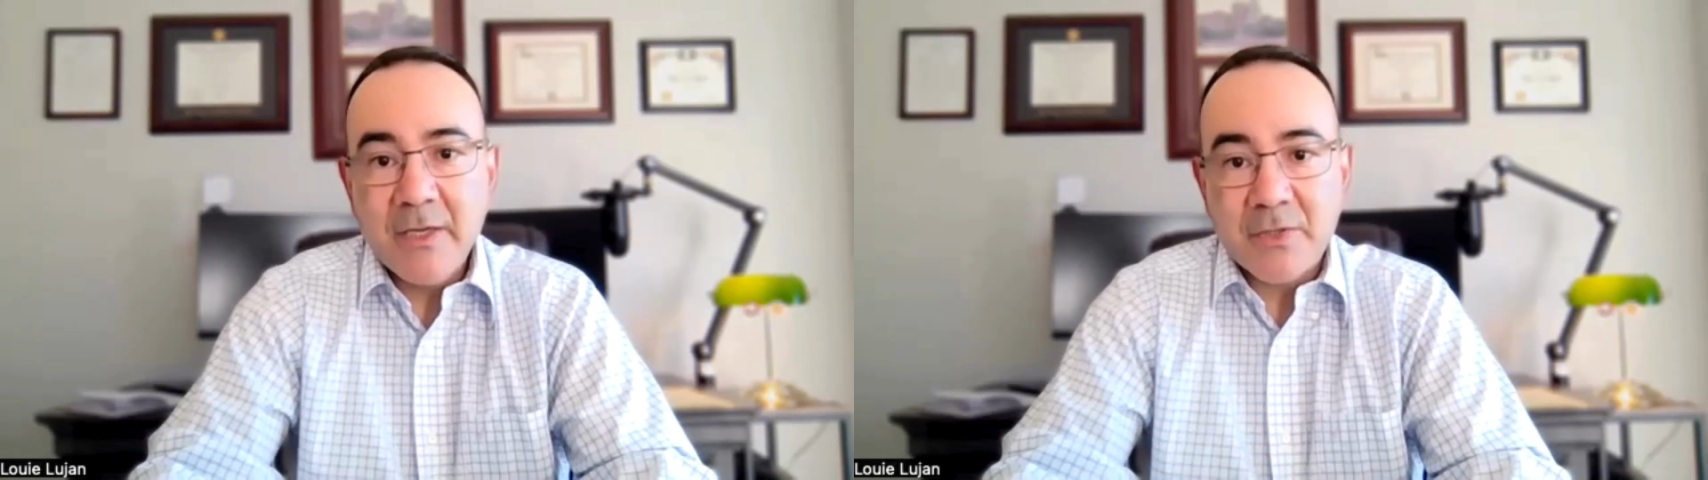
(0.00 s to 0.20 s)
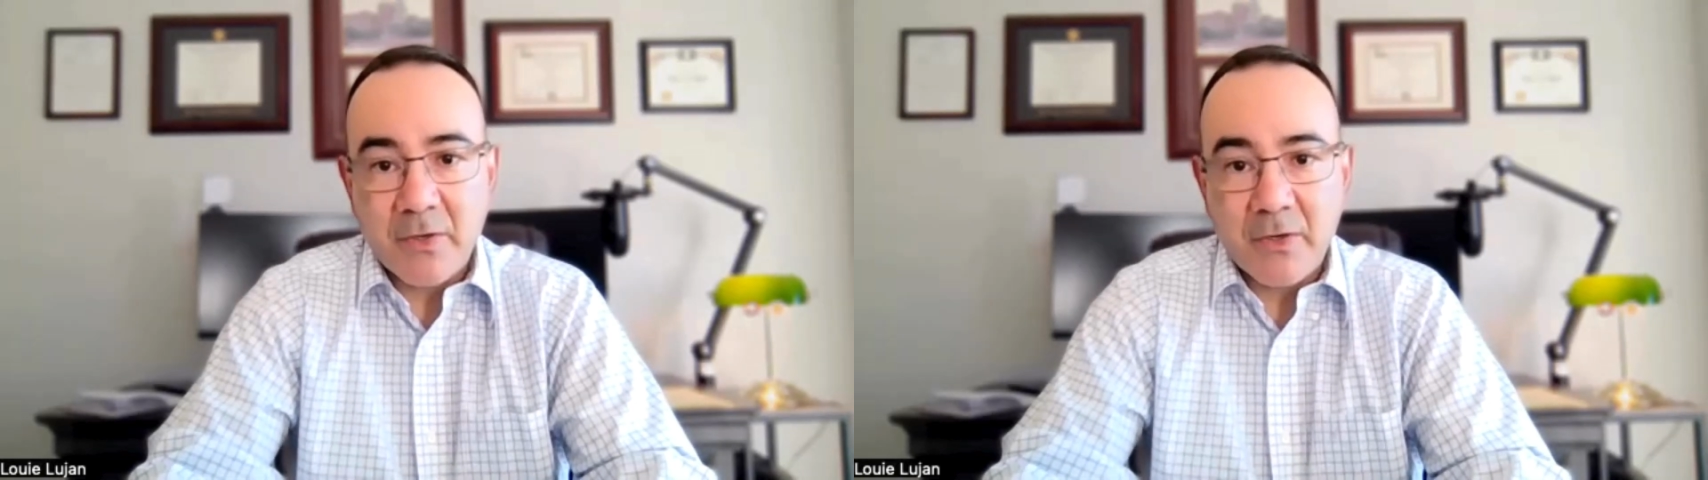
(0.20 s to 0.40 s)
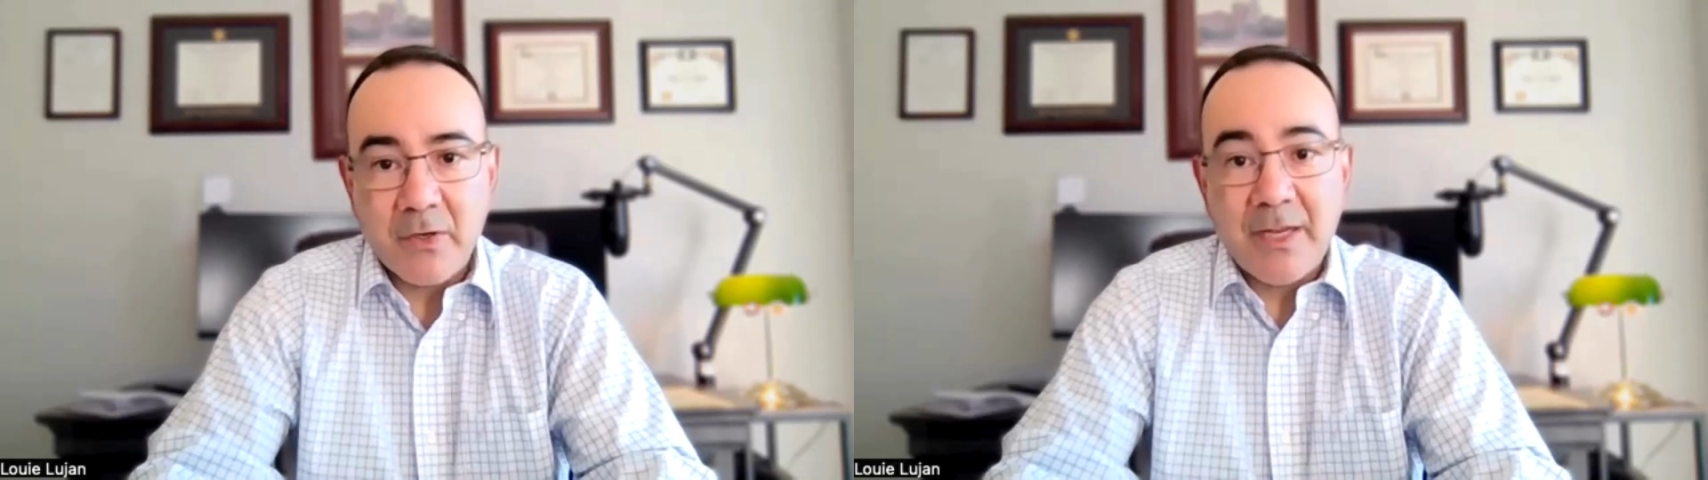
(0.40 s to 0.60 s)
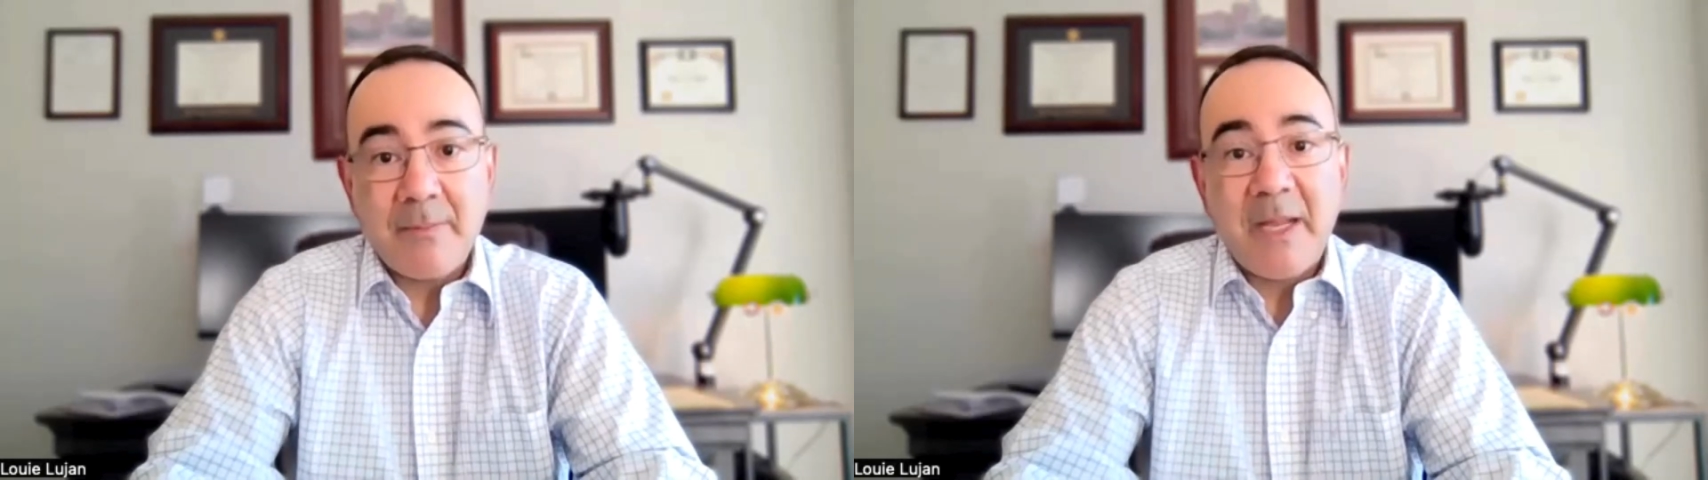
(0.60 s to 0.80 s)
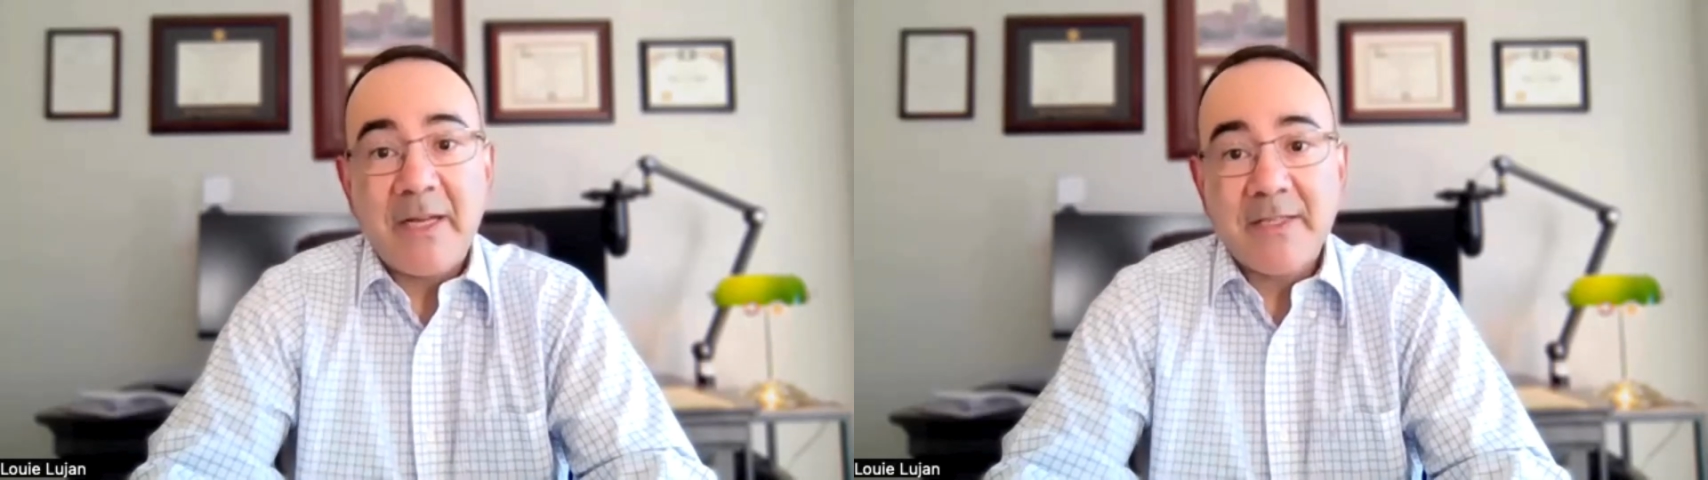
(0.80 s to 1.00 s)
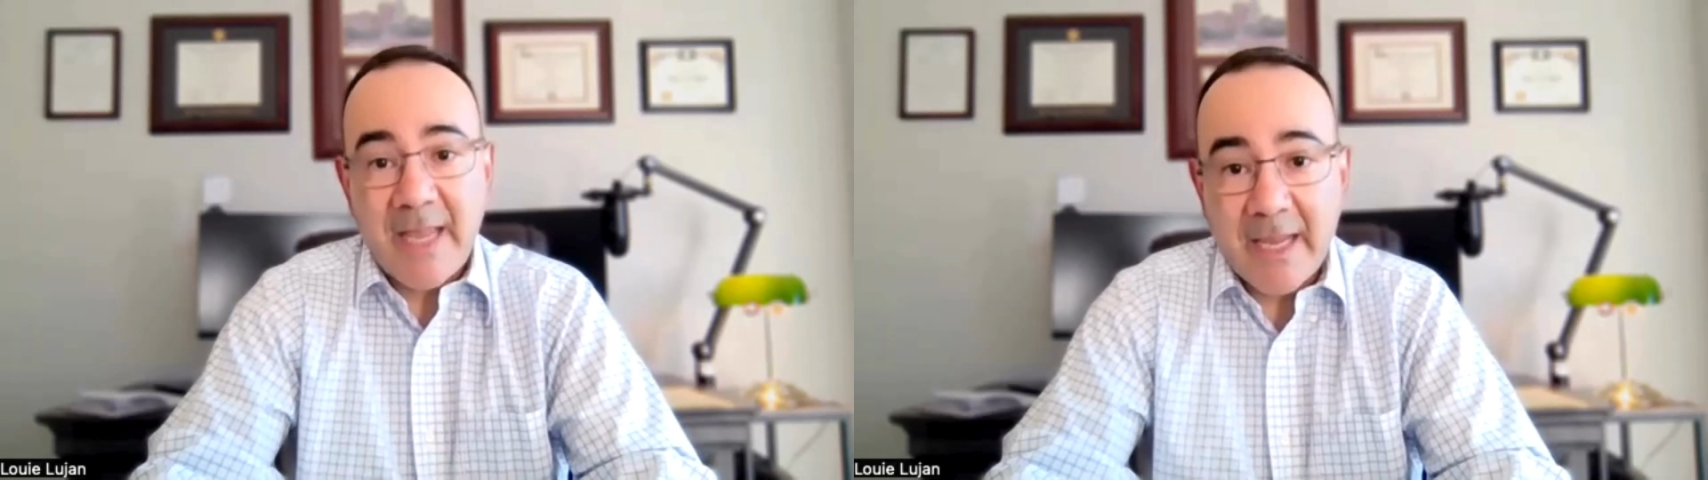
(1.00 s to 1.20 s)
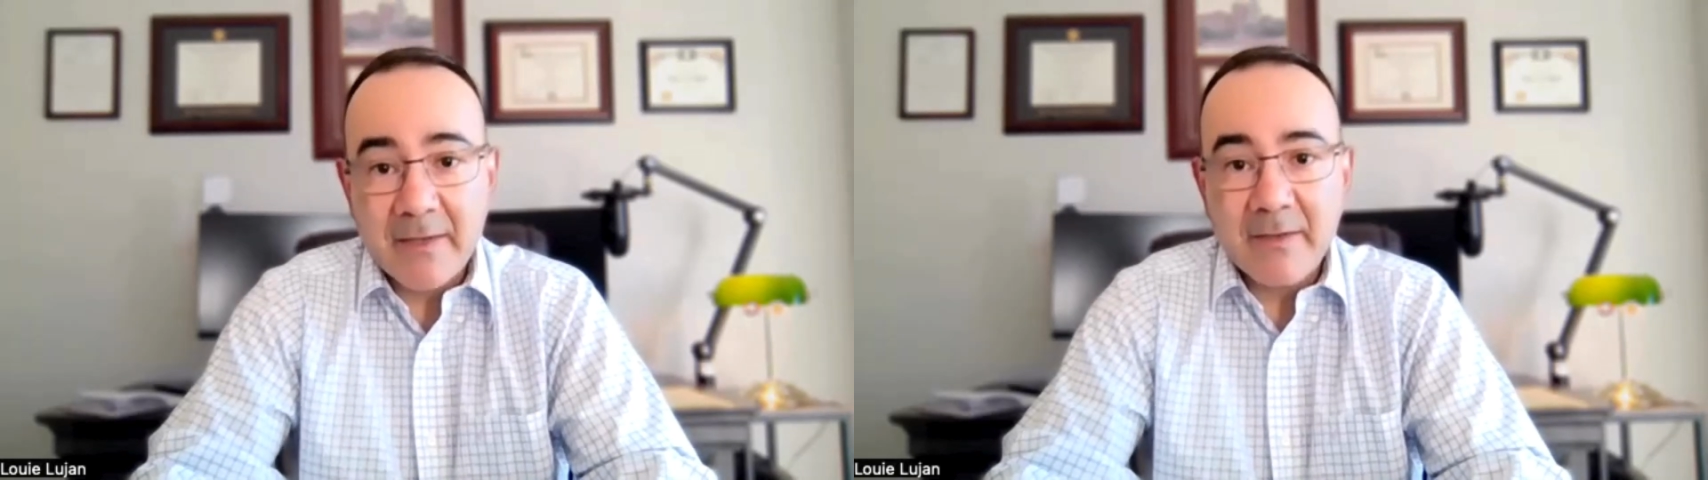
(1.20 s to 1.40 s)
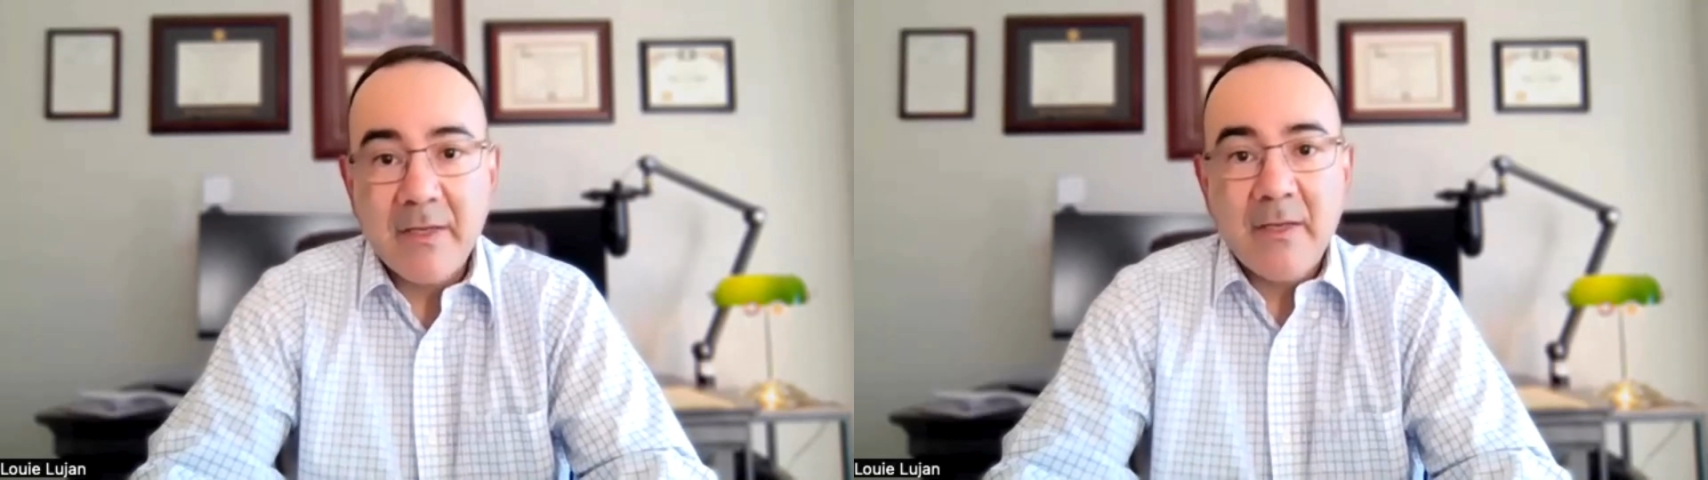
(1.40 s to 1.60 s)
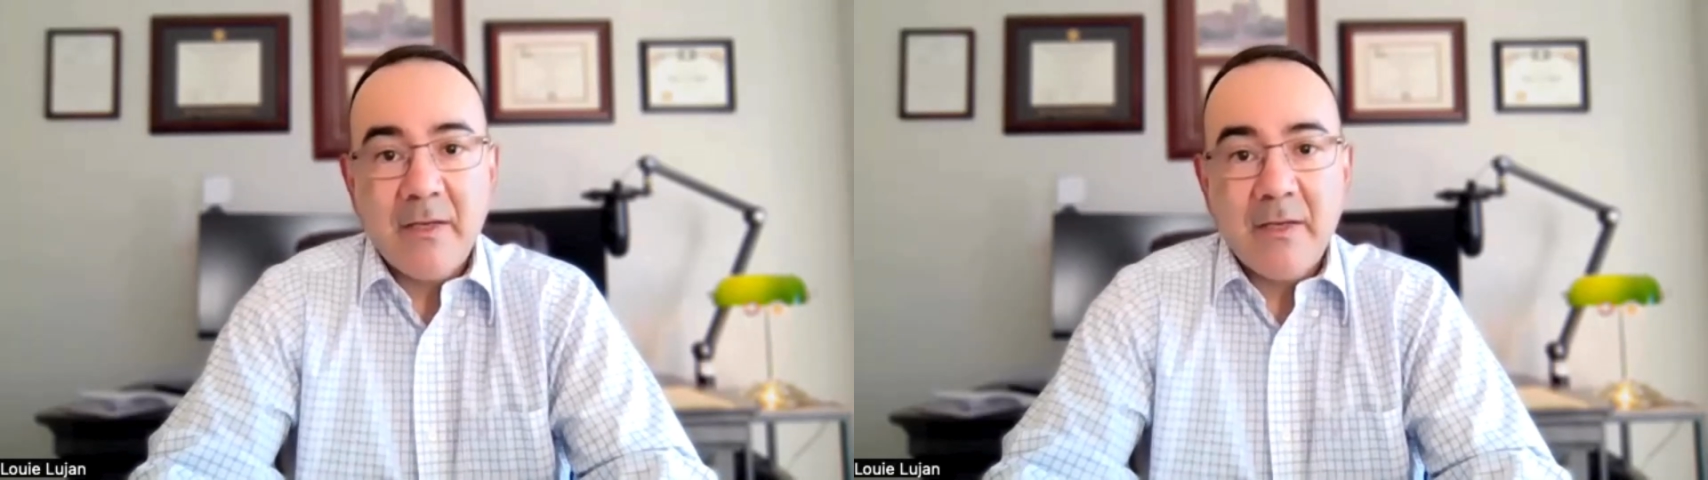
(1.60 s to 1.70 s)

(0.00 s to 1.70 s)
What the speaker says: to earn and maintain